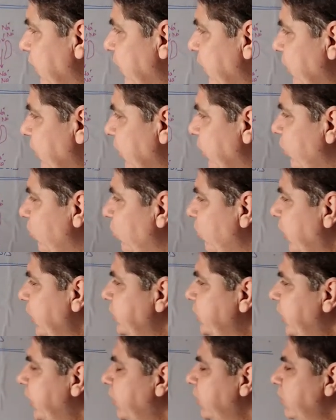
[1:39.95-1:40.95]
The chloride
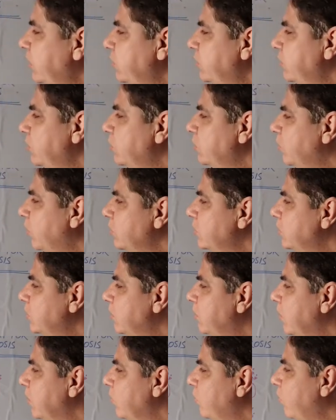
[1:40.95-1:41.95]
channel is
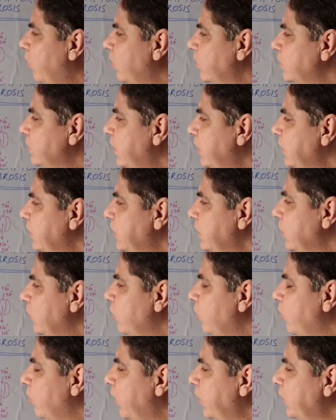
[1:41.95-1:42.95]
responsible for sending the
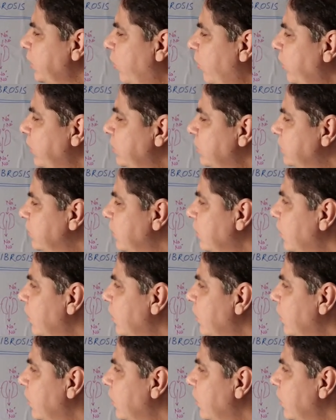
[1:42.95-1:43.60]
chloride ions